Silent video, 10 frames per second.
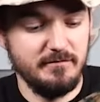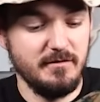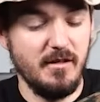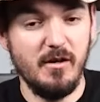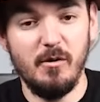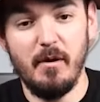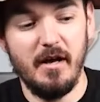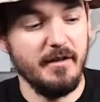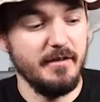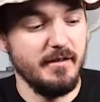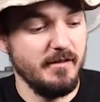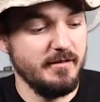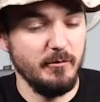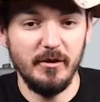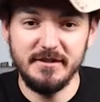Oh my goodness.
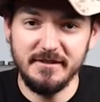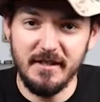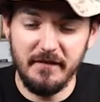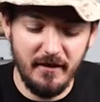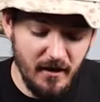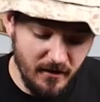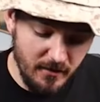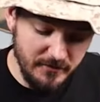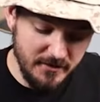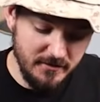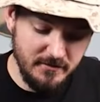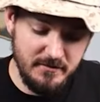And what's inside the cover?